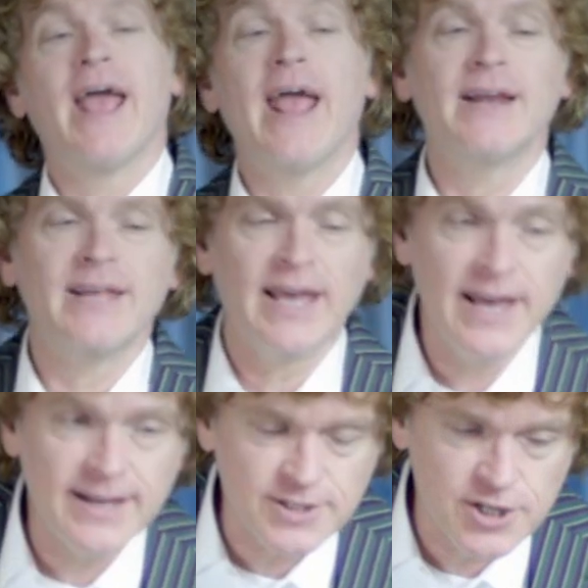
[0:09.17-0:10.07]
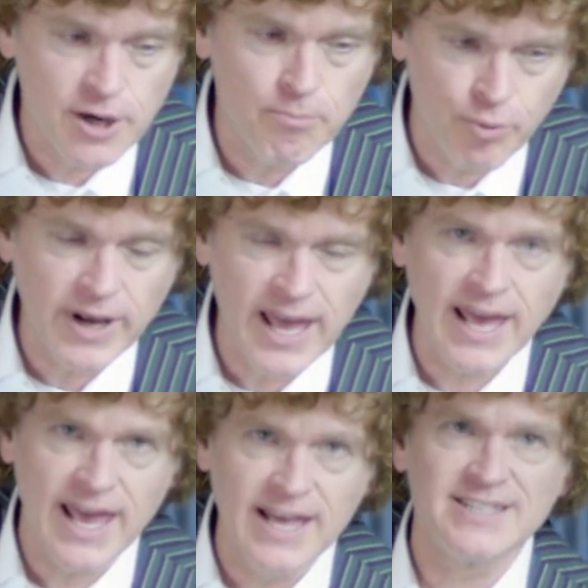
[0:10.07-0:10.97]
and it
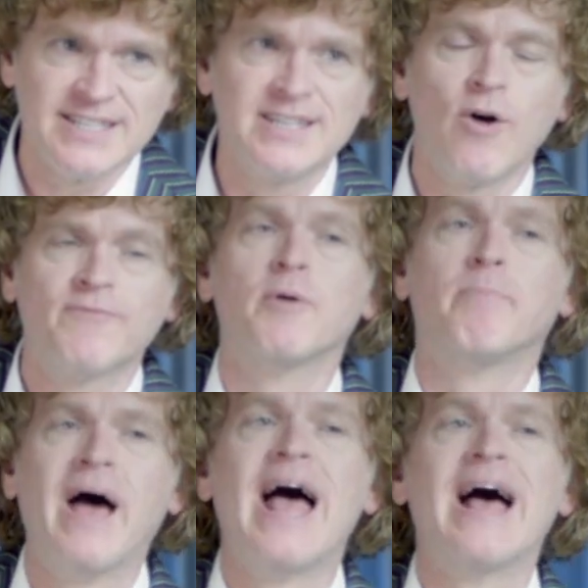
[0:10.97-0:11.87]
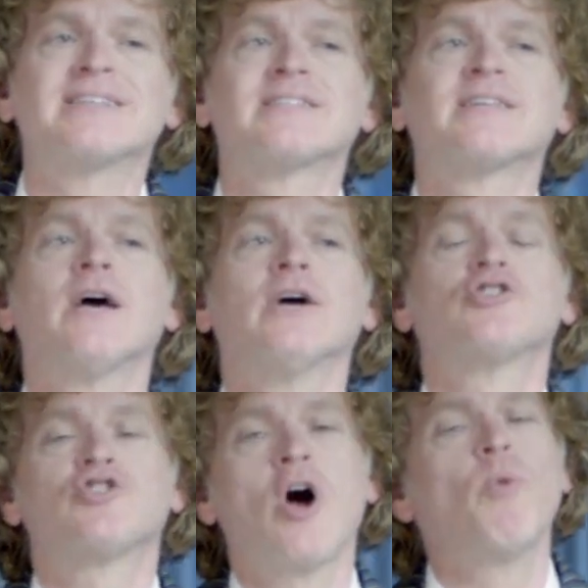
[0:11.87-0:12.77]
bringing itself to pass,
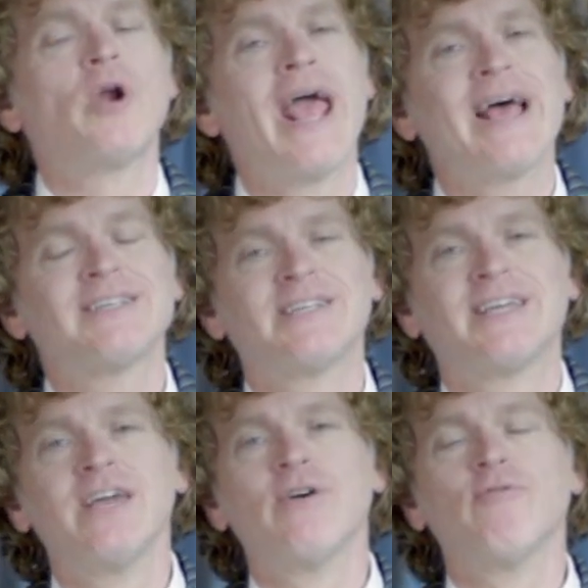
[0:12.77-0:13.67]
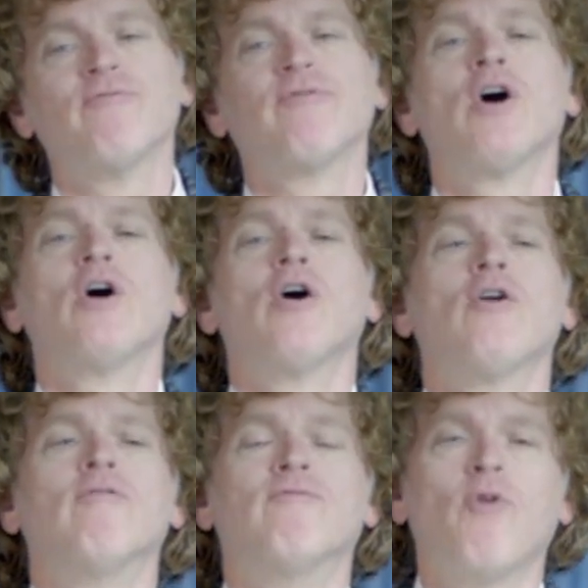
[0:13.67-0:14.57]
someone has to give
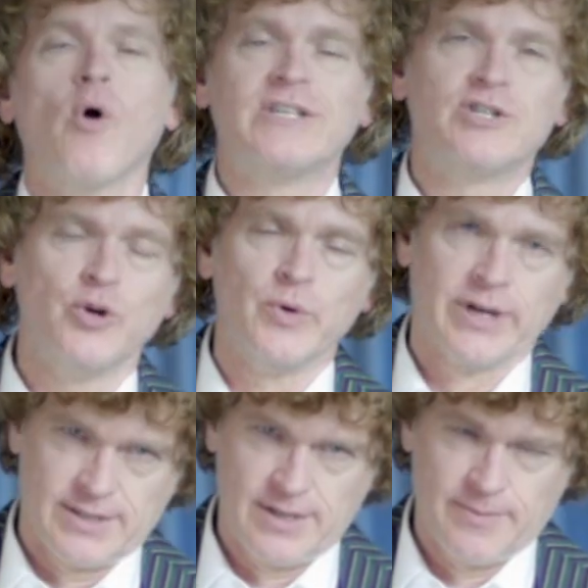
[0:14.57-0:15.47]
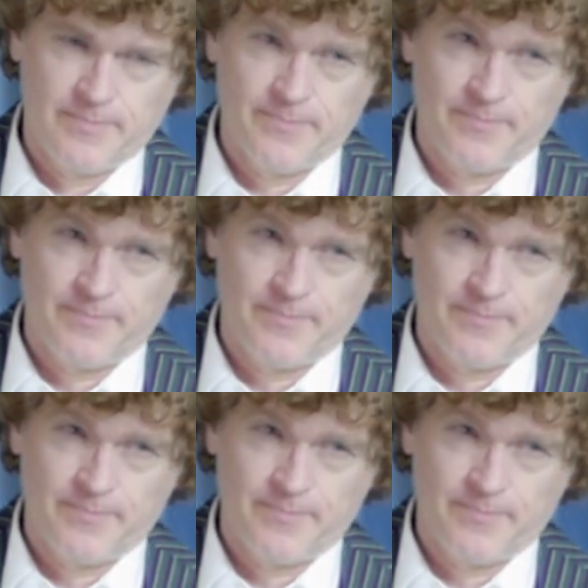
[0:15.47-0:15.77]
voice to it.